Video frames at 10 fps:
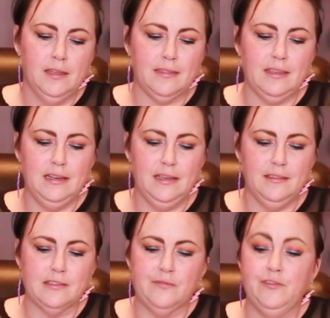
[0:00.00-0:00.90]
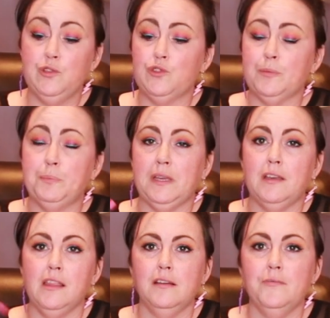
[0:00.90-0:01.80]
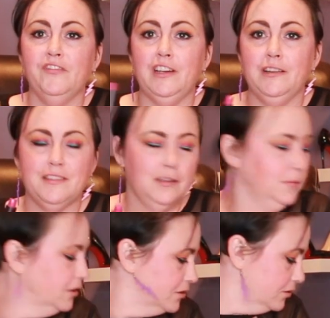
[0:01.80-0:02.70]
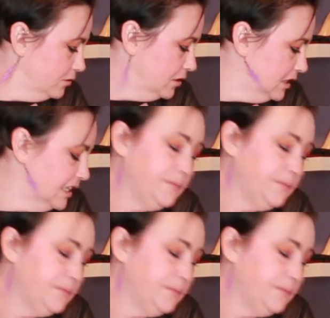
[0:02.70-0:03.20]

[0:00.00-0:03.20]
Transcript: It's a nice fuchsia pink color, very similar to the